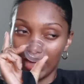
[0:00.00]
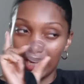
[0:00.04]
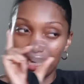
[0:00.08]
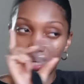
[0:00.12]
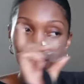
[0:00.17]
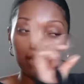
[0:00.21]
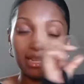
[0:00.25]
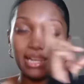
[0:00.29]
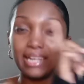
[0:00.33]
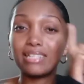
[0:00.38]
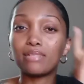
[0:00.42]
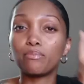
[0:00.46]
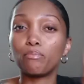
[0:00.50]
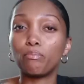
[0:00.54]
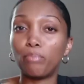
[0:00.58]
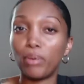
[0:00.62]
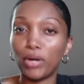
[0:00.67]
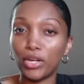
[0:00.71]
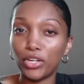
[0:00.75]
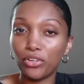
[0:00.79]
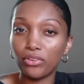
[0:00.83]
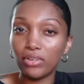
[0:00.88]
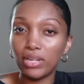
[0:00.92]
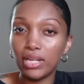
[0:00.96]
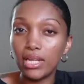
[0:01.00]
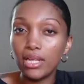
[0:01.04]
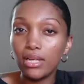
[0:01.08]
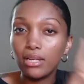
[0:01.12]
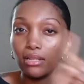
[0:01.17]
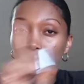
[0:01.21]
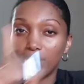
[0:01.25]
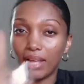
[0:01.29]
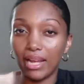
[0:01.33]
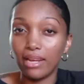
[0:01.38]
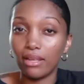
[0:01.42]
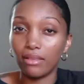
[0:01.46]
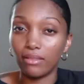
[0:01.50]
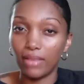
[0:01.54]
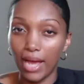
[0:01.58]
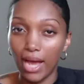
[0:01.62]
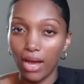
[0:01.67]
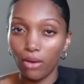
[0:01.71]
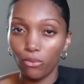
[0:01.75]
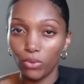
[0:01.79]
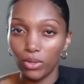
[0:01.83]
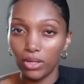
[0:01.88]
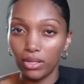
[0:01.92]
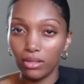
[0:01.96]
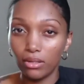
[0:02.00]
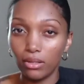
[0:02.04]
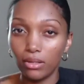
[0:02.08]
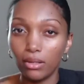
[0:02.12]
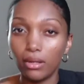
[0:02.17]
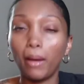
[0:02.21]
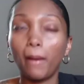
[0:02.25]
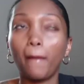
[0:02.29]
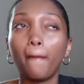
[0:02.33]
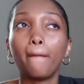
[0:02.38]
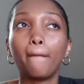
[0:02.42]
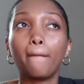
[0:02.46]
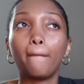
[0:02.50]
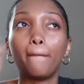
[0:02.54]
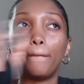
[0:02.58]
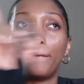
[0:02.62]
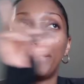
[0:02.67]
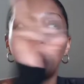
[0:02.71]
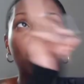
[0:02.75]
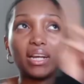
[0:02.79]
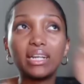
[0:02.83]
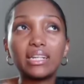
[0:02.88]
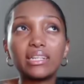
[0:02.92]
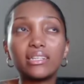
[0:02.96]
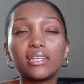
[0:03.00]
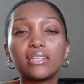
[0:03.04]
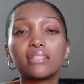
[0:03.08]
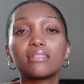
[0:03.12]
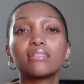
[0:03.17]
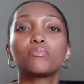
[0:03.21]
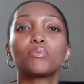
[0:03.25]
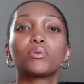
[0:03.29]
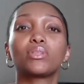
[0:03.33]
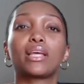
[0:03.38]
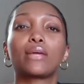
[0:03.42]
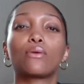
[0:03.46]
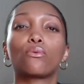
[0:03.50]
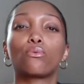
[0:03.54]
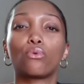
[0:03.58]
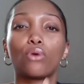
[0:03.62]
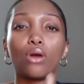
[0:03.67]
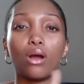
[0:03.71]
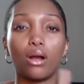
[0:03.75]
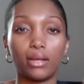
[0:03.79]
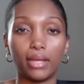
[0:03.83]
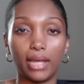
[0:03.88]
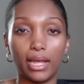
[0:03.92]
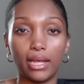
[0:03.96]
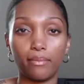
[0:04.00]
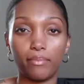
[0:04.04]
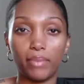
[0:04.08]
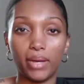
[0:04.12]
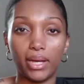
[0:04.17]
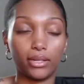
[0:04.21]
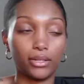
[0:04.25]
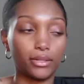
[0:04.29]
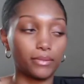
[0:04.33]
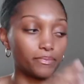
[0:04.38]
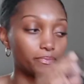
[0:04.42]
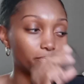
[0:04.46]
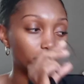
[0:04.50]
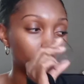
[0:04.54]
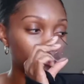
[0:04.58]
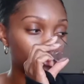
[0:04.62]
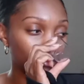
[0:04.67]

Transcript: It's it's buttery like that one, but it doesn't smell like raw cake batter.